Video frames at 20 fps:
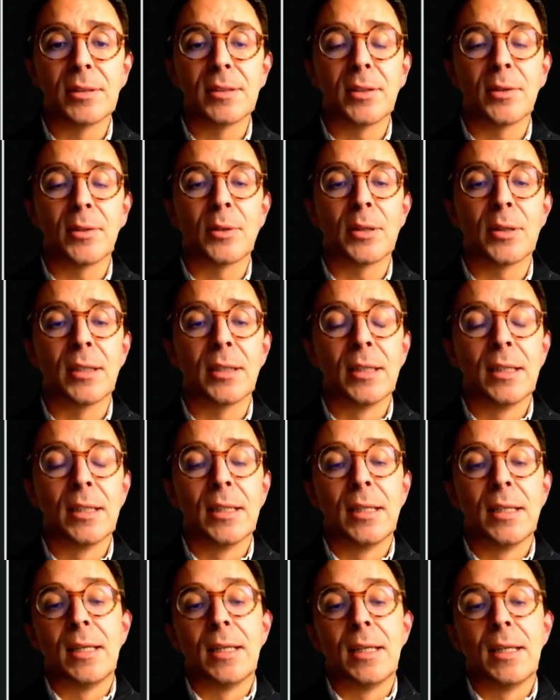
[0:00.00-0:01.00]
So we're
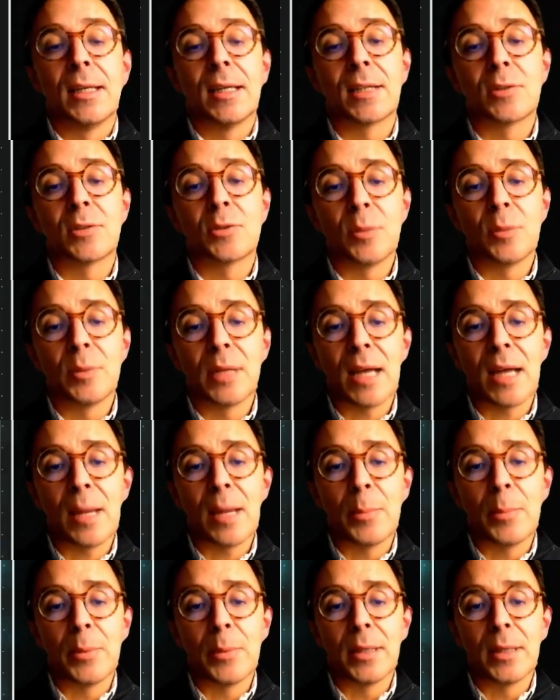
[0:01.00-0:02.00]
extremely
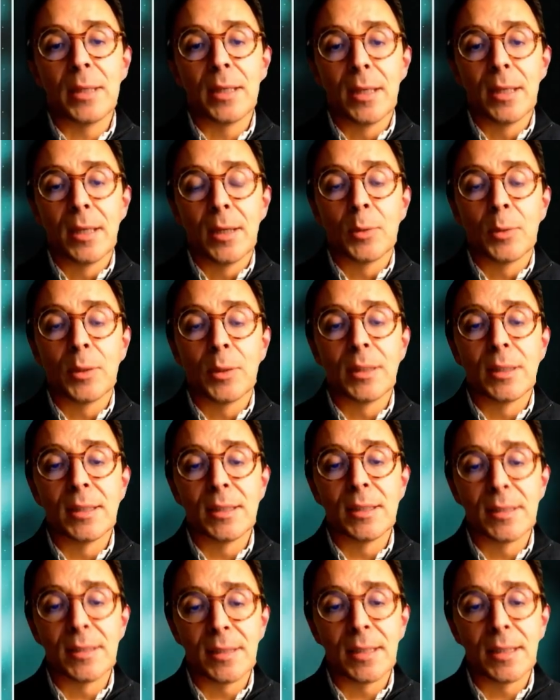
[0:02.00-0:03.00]
happy with
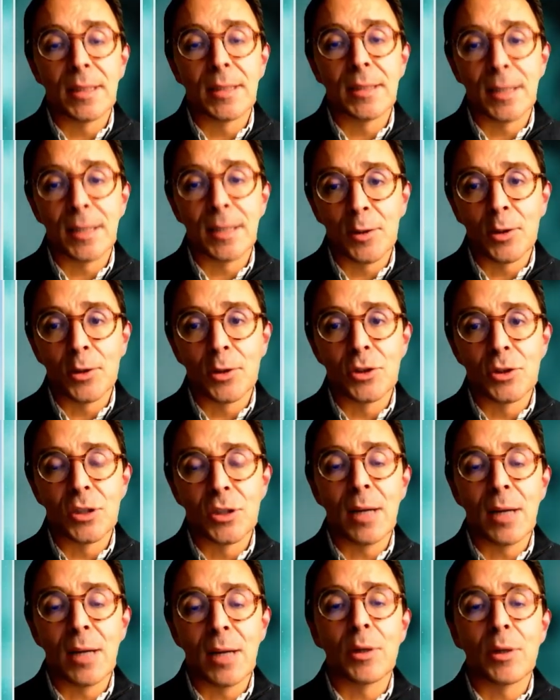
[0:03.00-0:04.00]
this
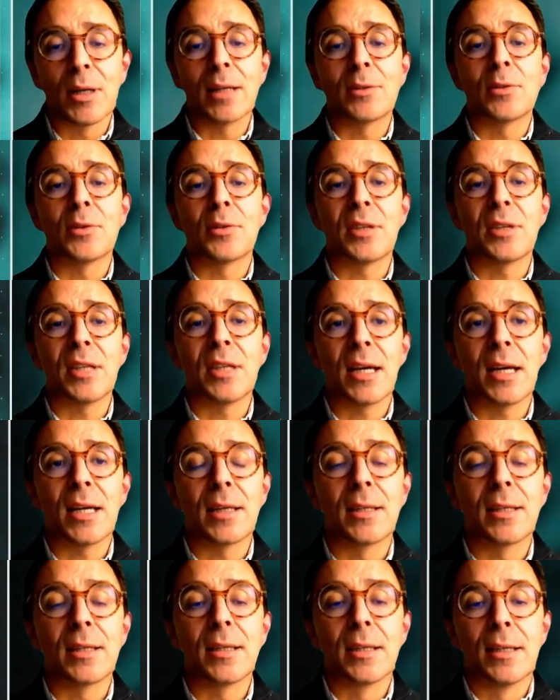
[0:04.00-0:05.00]
technology. I would like to
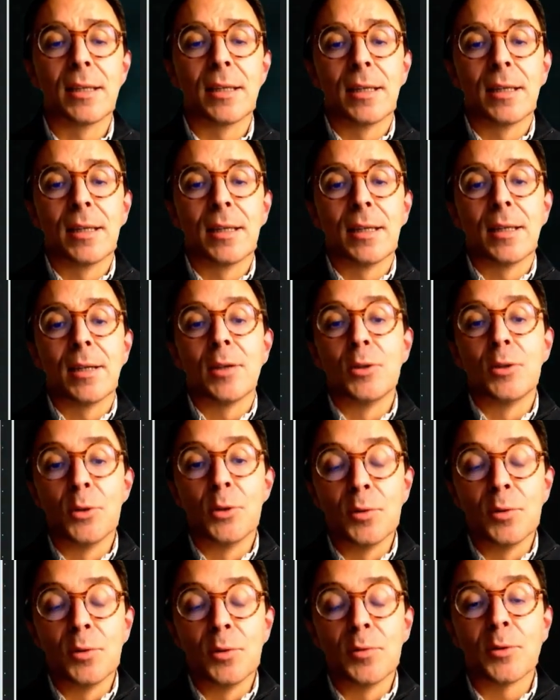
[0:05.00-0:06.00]
thank
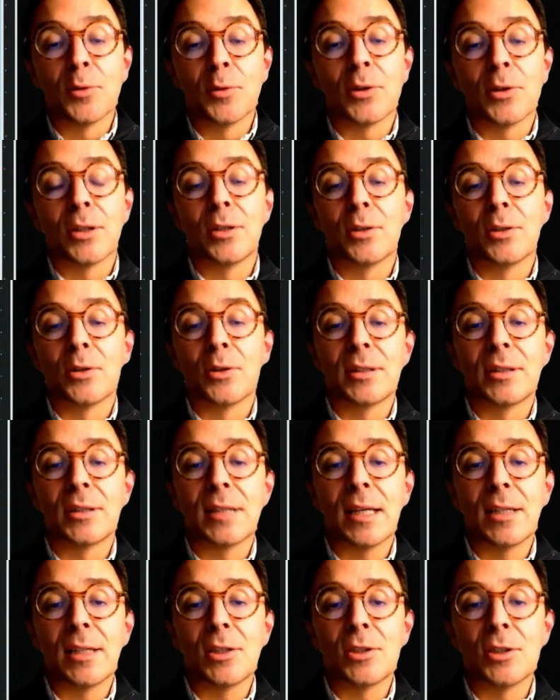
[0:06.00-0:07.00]
you for your
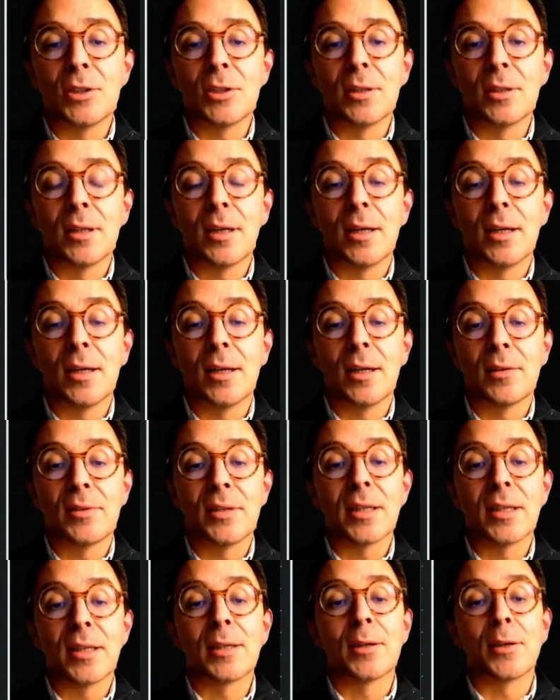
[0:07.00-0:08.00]
attention.
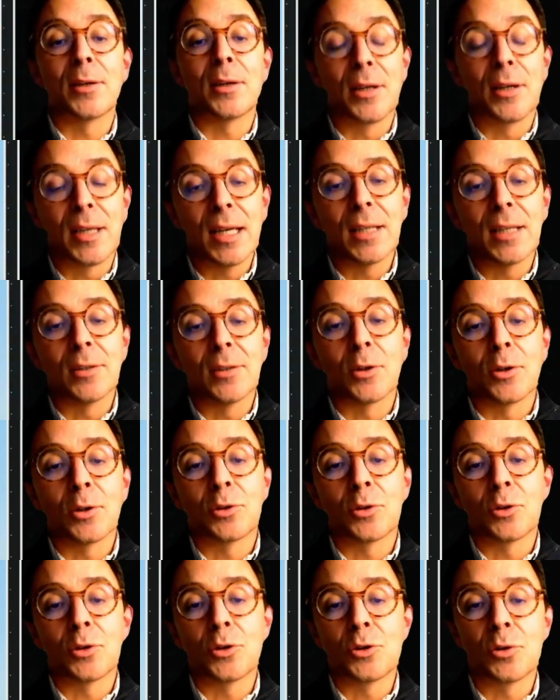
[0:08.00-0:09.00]
Thanking again
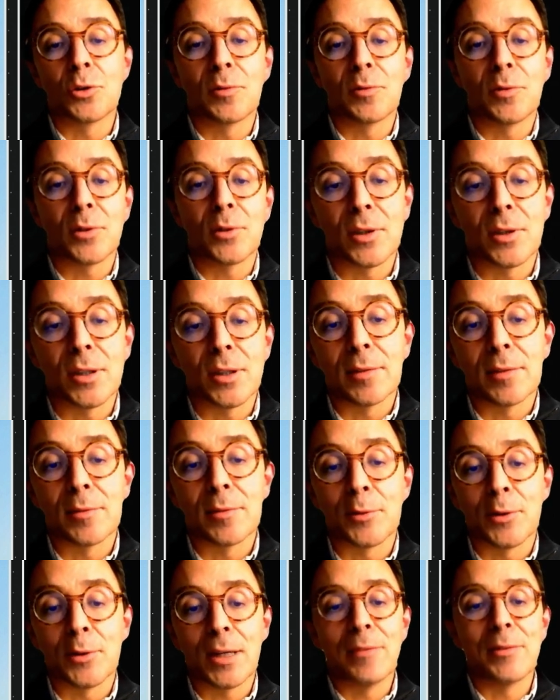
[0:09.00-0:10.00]
Dr. Chun
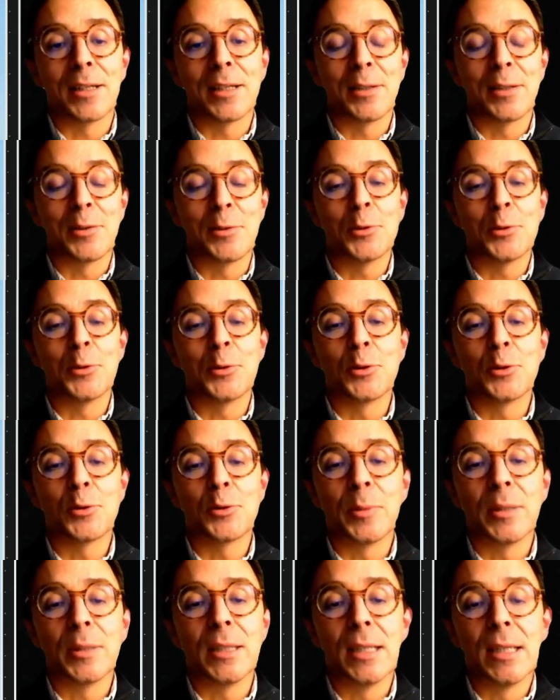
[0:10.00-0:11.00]
for having
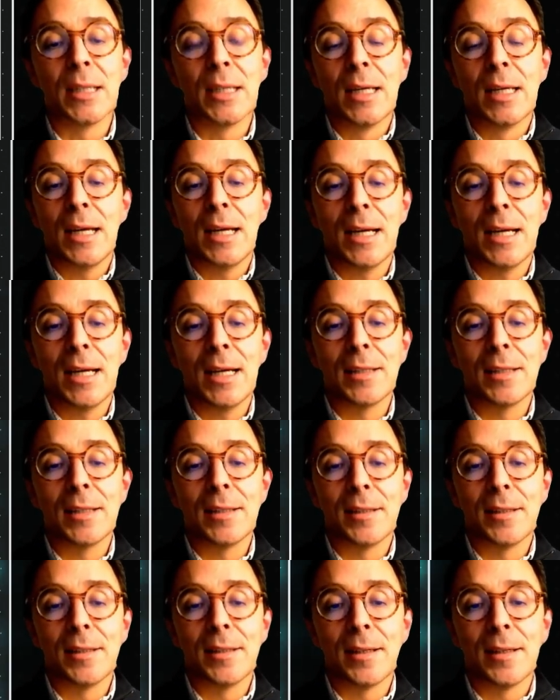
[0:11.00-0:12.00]
introduced me,
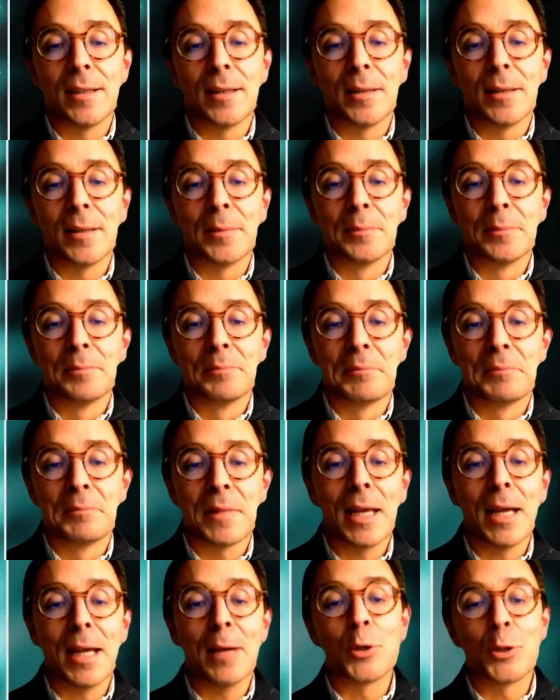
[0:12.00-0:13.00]
and
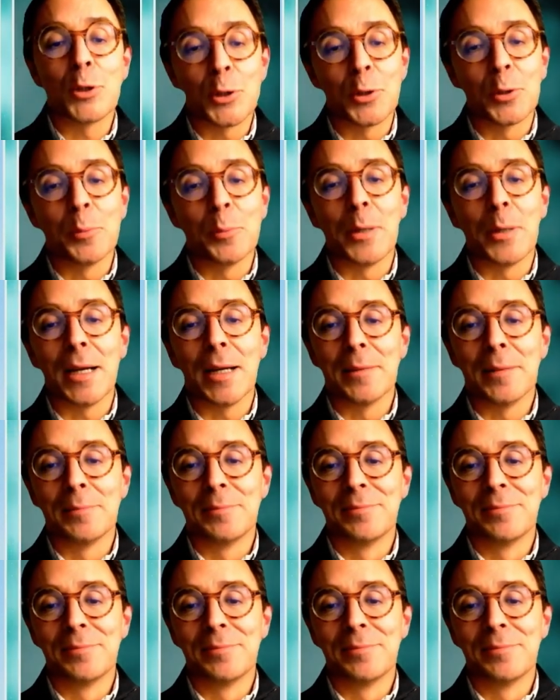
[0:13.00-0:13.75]
I wish you goodbye.